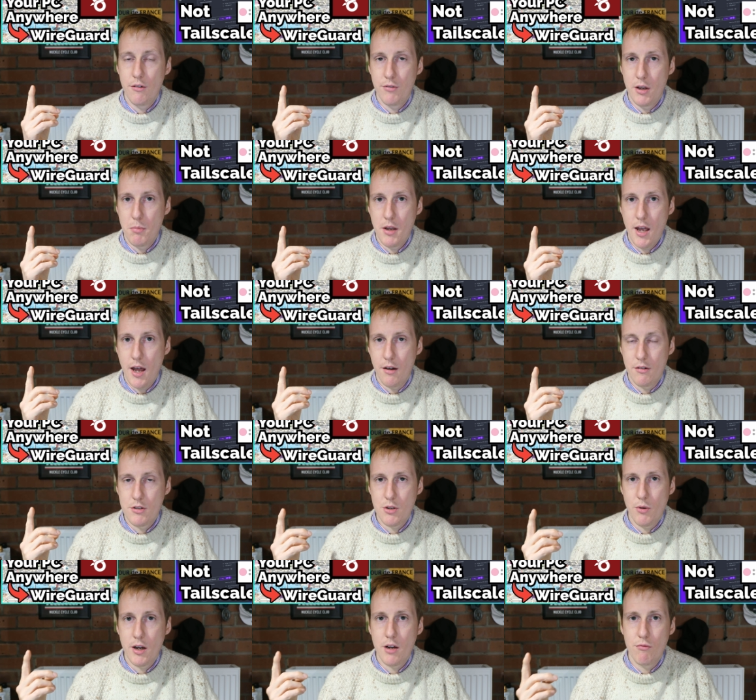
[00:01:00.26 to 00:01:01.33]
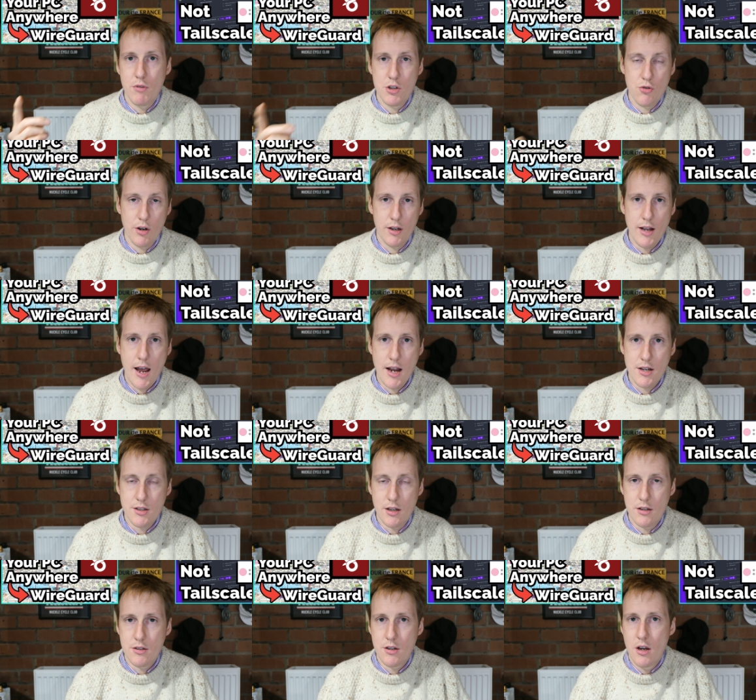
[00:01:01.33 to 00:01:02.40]
a VPN so I can restrict
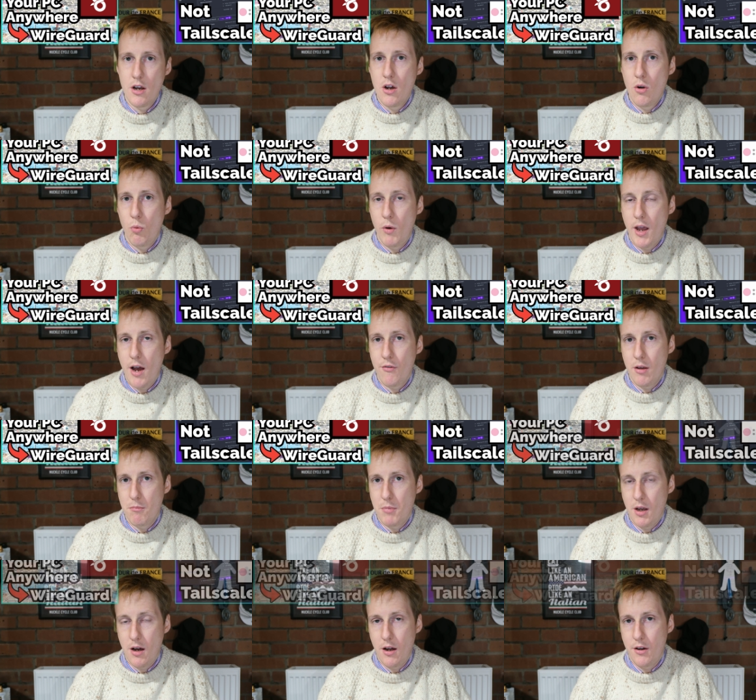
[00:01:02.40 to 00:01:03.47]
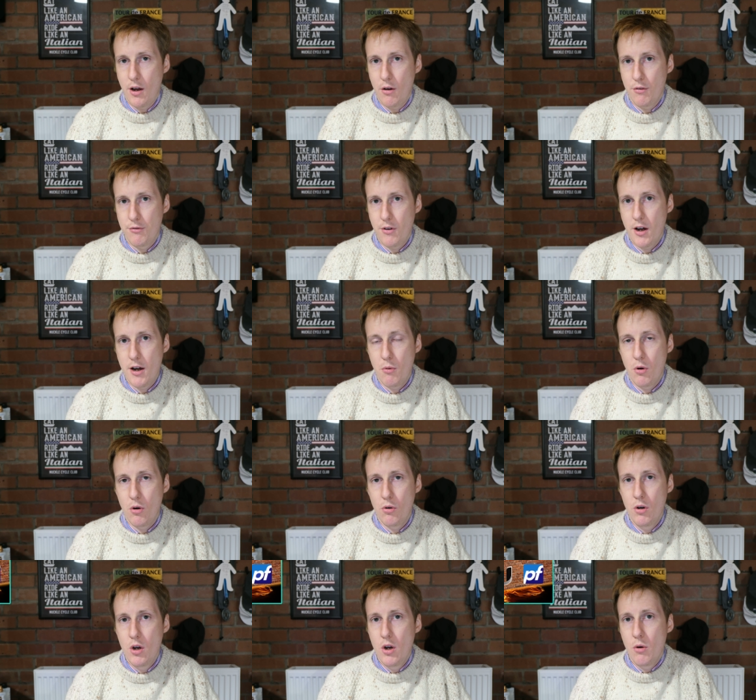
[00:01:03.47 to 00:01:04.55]
access. We have it behind our
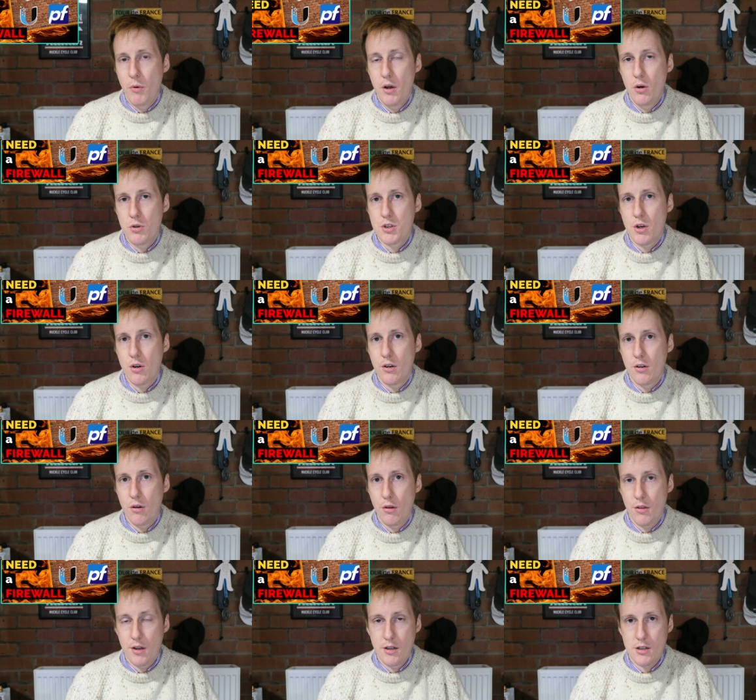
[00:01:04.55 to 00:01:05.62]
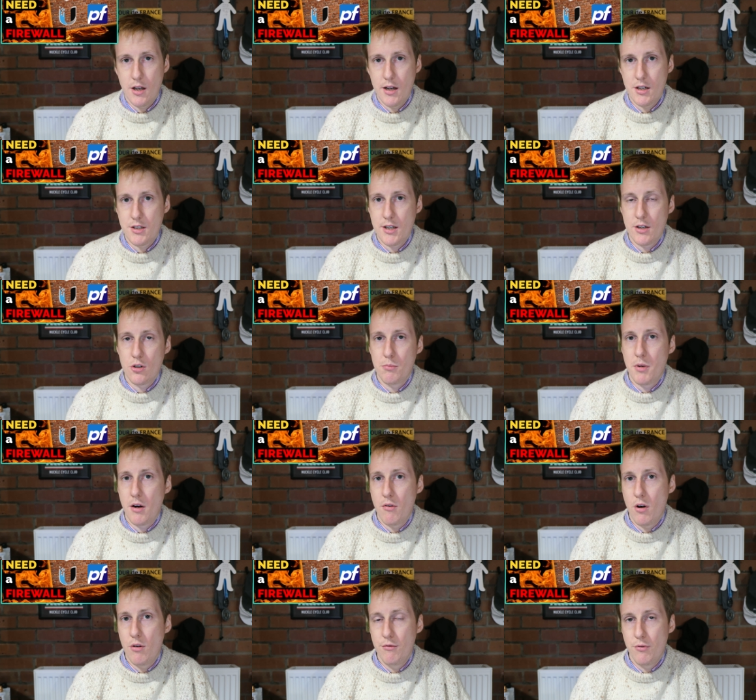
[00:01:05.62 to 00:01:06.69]
firewall. We also can do things like set up
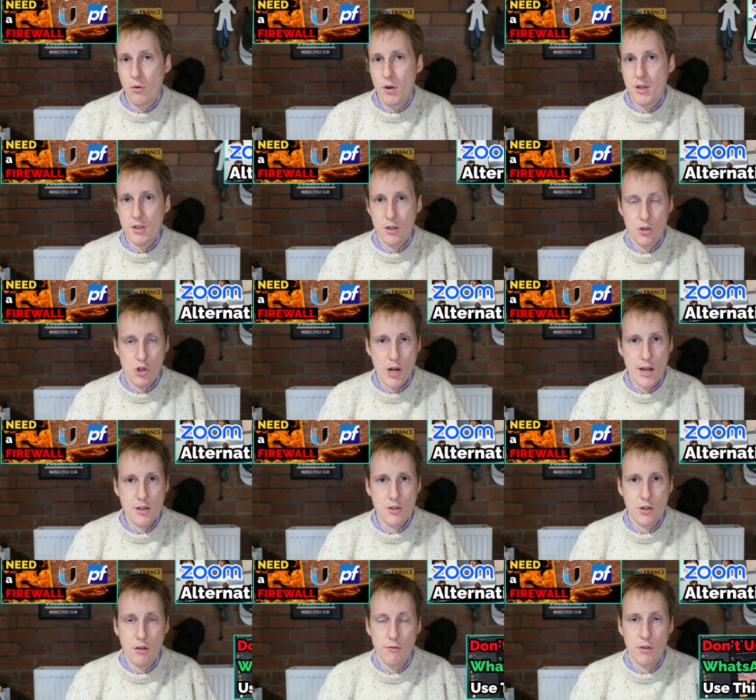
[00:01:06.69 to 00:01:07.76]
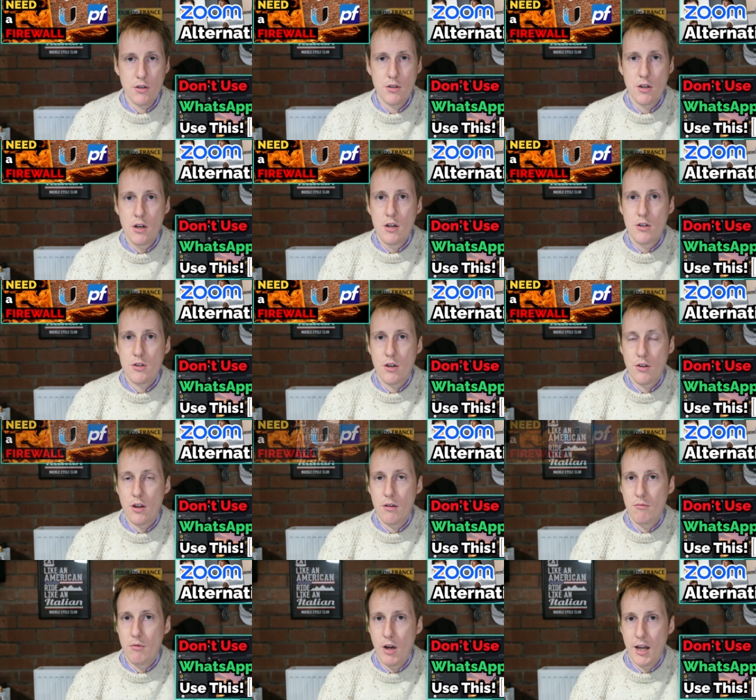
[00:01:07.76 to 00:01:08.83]
our own voice and chat servers so
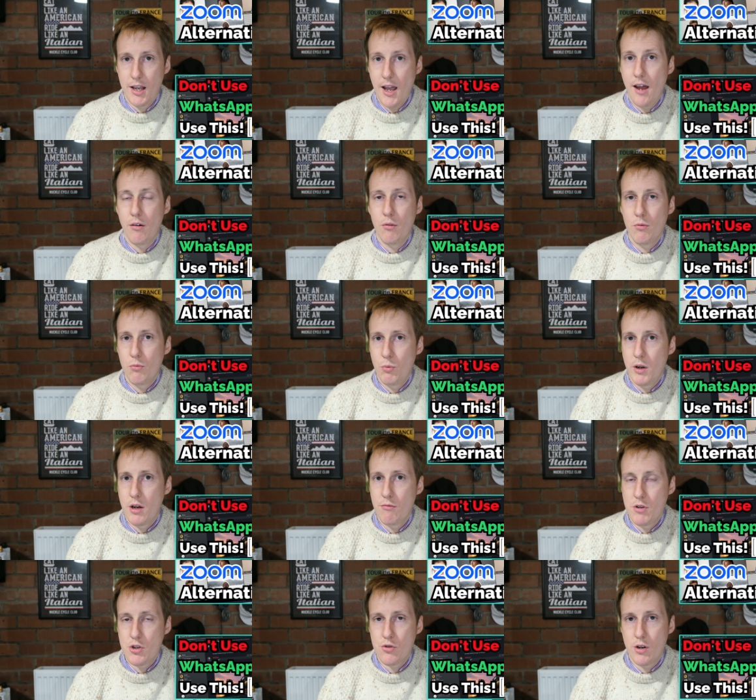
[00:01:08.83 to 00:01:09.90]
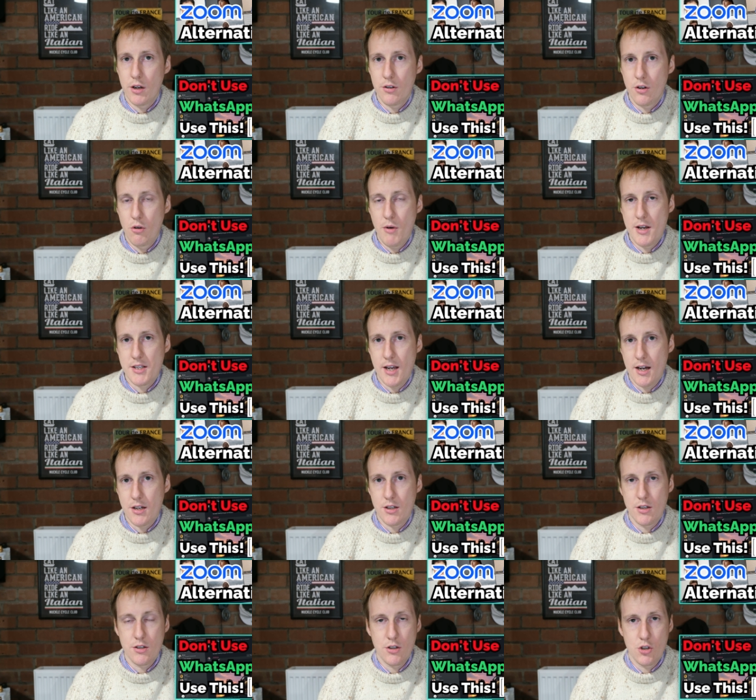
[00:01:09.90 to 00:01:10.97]
that, again, we can restrict who has
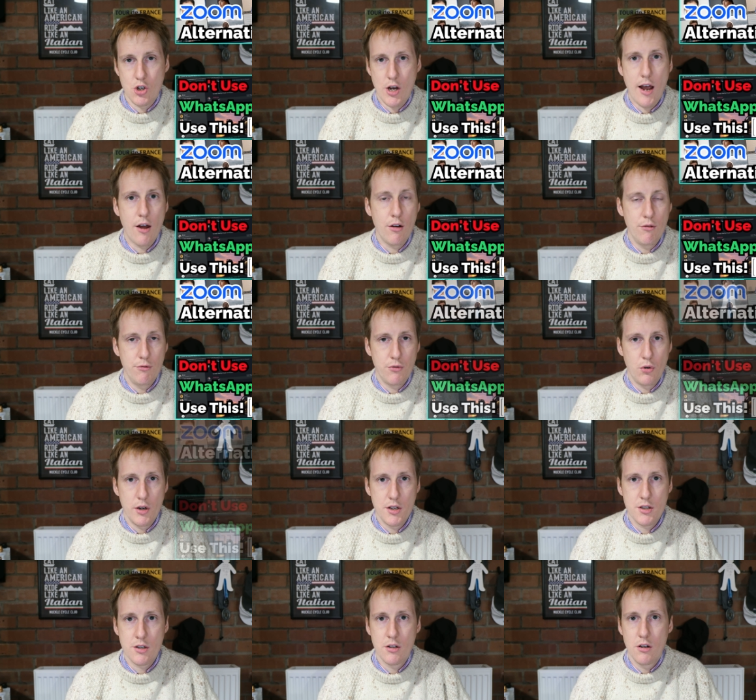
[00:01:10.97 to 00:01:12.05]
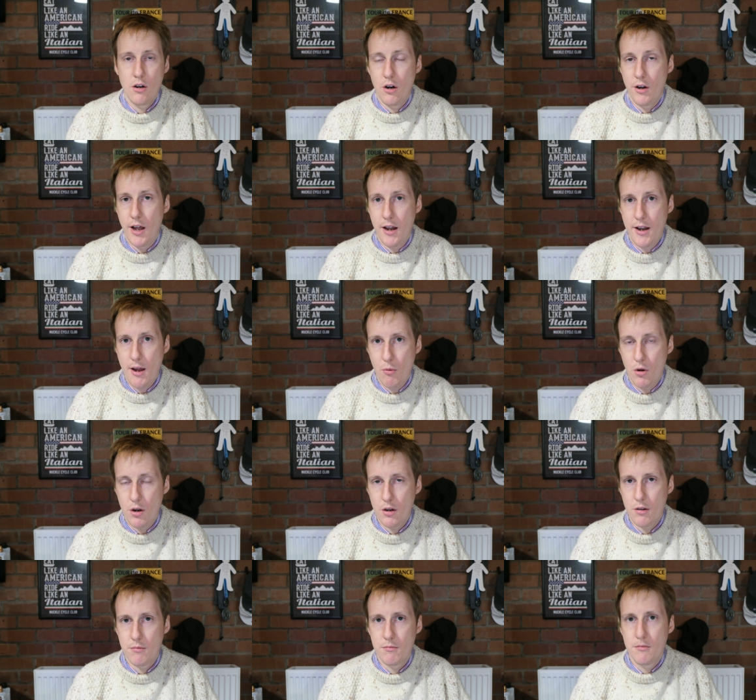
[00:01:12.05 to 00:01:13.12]
access to chat and voice on our
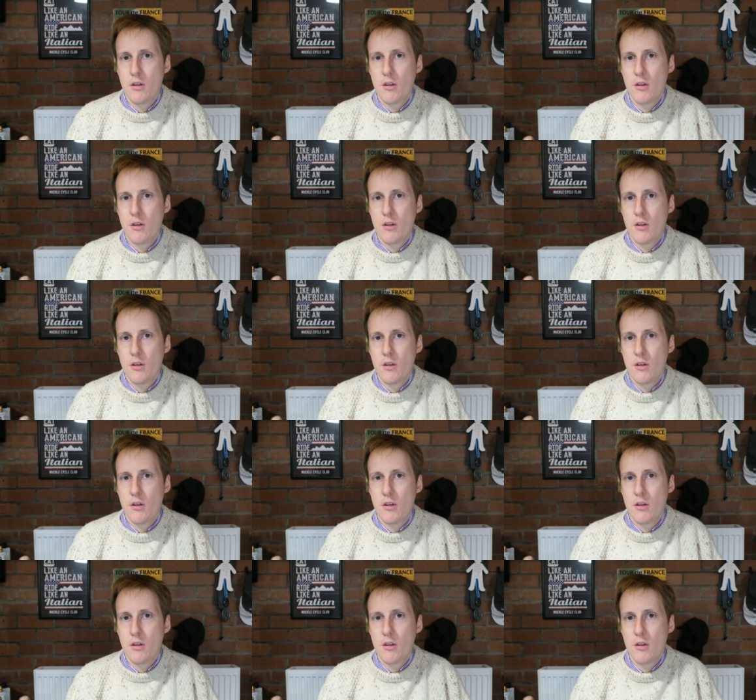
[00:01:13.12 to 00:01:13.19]
network.